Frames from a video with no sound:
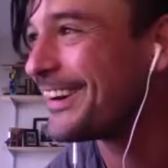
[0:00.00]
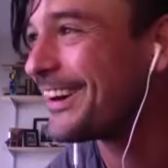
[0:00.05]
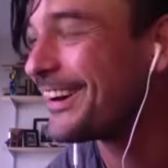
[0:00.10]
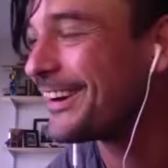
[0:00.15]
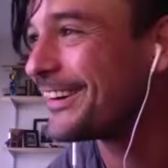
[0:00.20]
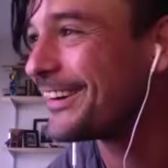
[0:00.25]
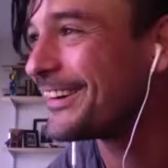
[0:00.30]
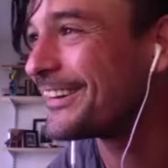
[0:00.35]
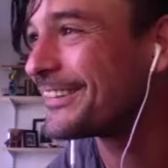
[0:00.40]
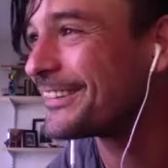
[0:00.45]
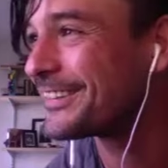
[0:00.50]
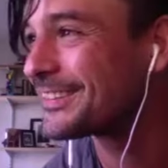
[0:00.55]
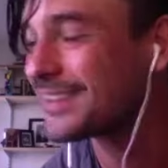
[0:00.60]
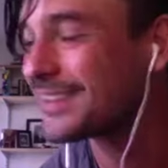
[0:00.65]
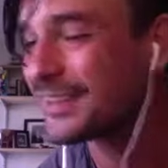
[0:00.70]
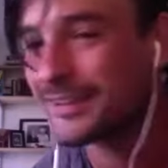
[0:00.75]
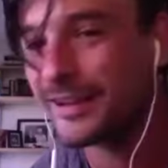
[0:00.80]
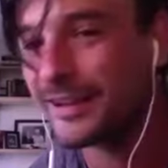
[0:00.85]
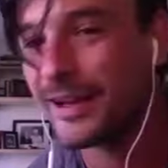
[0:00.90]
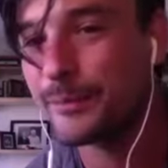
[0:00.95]
uh, the
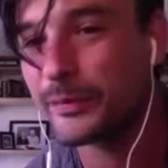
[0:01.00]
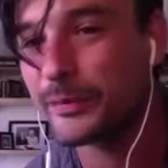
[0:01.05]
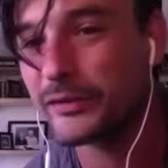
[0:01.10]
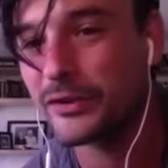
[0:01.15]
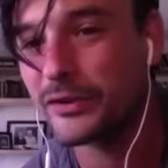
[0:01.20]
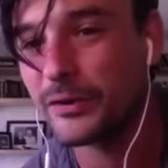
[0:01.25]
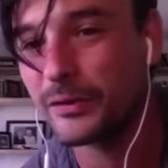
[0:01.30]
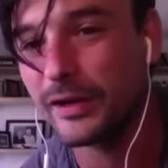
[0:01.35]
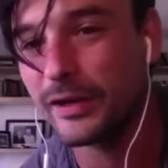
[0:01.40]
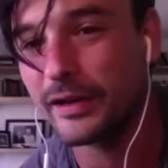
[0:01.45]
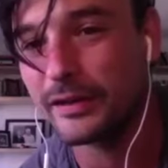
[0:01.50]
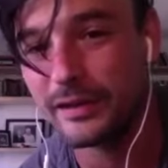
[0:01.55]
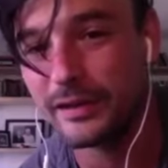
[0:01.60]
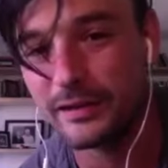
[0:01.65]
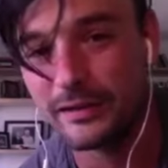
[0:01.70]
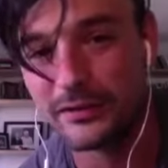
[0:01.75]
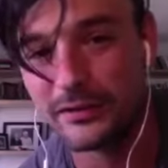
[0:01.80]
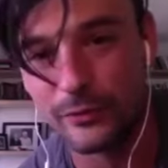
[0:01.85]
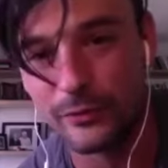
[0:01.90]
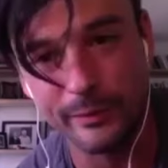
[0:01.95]
second episode, like in
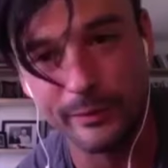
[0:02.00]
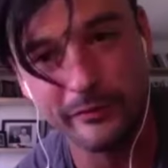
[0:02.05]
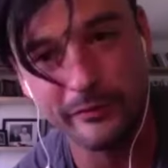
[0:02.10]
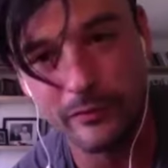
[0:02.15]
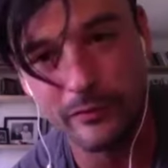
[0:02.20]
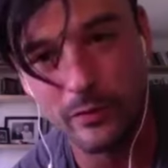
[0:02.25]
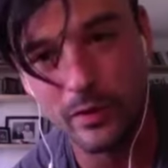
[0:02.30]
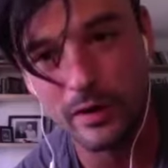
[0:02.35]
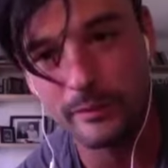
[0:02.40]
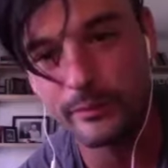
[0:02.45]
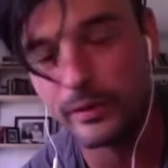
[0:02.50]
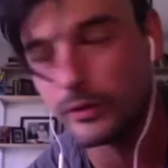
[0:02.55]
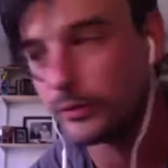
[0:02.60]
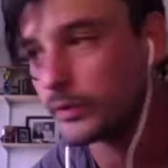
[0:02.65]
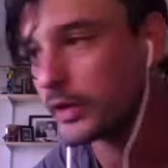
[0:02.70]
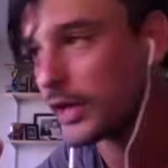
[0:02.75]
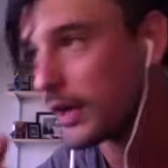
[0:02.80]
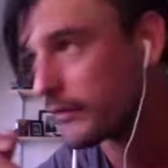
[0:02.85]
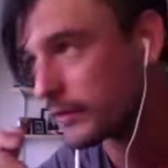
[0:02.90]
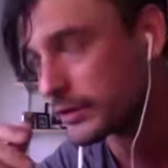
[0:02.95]
script form, but
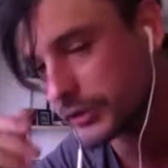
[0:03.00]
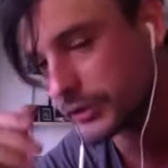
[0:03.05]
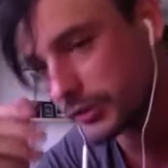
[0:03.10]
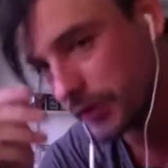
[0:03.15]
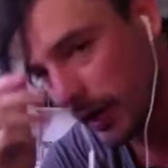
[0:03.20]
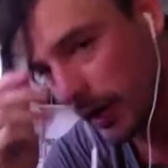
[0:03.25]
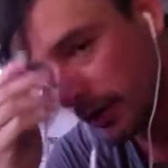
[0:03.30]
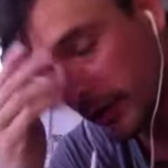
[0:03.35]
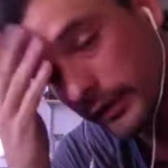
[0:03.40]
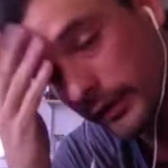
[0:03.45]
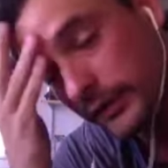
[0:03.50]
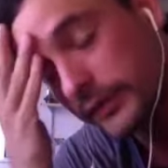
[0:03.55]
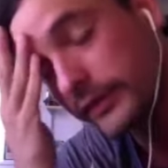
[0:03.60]
we haven't shot it.